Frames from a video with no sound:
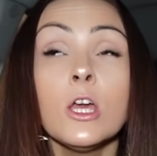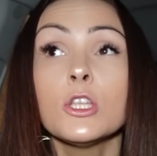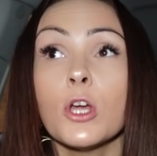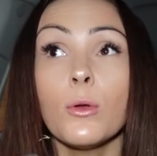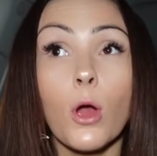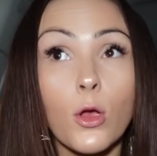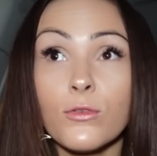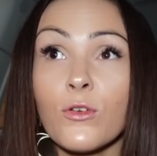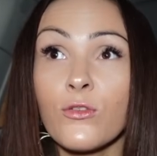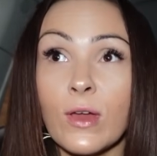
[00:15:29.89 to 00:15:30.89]
Don't
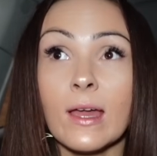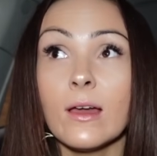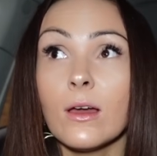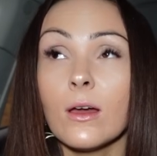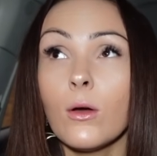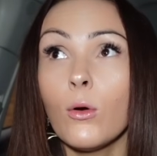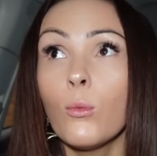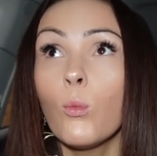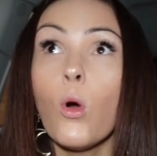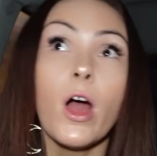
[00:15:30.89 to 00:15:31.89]
overthink
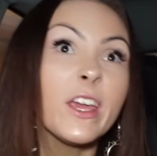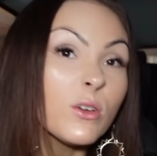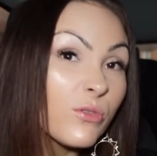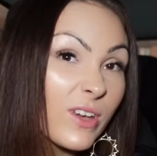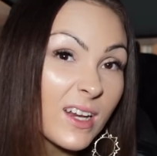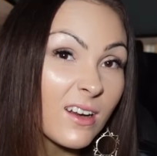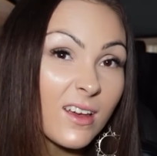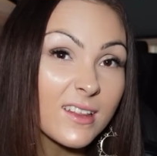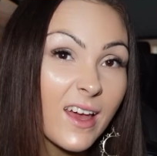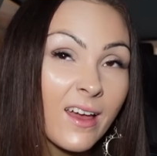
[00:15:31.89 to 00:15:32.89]
on why you're feeling
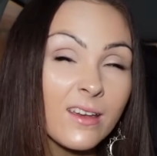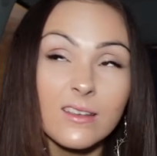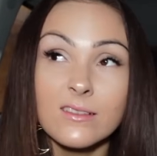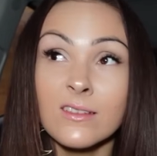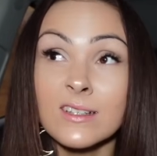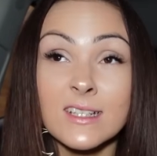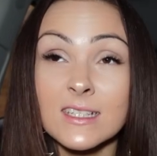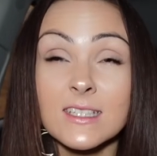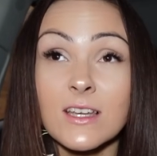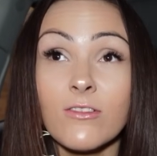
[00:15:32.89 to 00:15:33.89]
like that
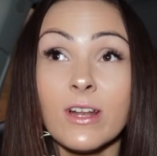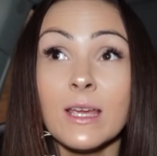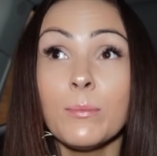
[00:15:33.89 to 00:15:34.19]
necessarily,